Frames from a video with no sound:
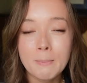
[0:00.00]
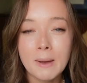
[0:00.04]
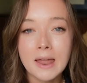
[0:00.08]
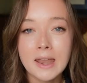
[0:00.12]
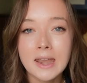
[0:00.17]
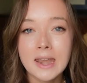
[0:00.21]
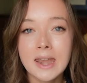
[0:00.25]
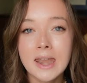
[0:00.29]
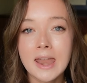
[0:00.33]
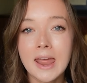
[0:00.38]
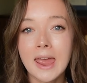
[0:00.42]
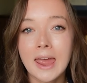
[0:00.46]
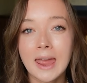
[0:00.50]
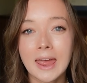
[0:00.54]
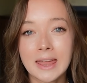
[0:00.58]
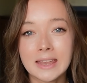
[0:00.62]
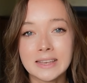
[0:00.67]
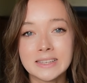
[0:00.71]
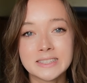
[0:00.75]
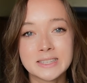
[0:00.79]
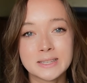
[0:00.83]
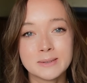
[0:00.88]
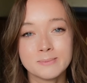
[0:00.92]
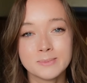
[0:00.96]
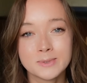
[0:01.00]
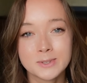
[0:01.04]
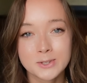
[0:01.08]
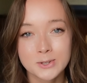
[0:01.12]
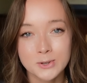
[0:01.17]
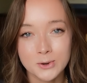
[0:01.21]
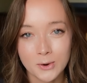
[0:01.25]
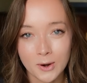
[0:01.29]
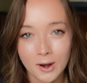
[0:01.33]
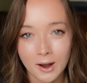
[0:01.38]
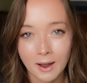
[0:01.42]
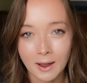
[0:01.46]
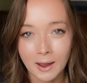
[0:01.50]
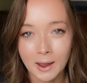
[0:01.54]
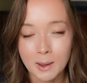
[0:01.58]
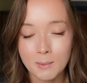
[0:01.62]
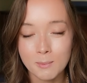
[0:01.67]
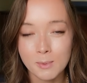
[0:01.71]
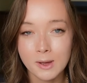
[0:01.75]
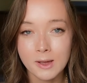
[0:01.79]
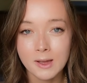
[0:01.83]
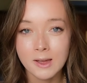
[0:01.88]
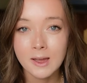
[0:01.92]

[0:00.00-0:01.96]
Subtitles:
button and subscribe.